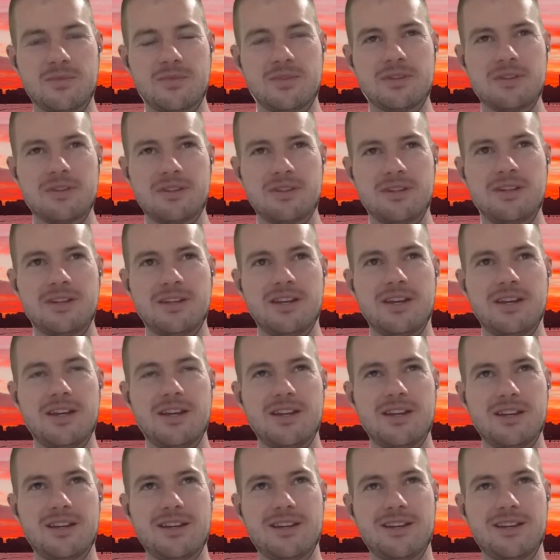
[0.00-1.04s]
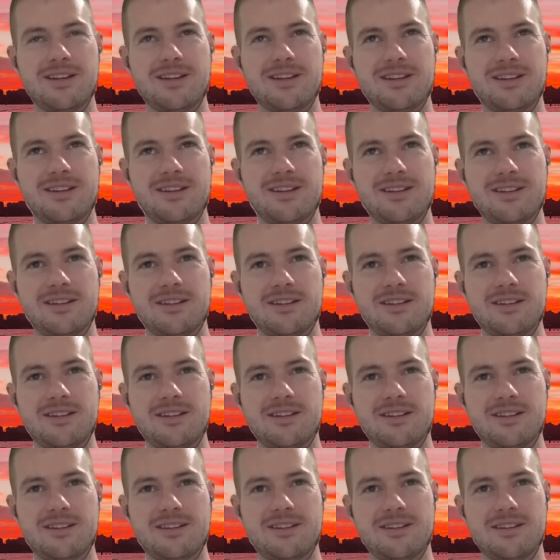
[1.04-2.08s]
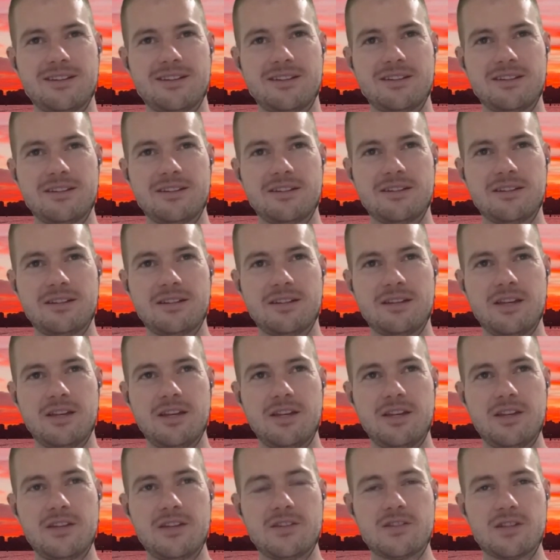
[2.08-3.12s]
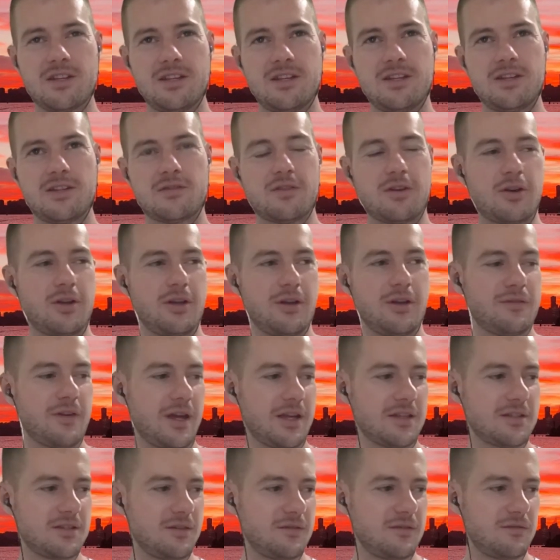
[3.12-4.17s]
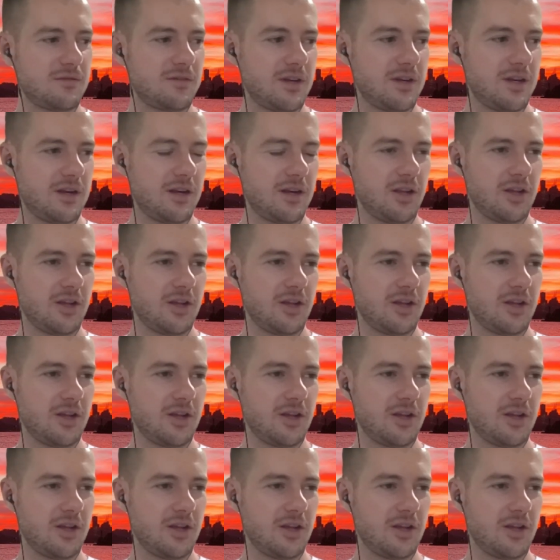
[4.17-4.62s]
quite a, quite a quirky one. It is it is very effective, and a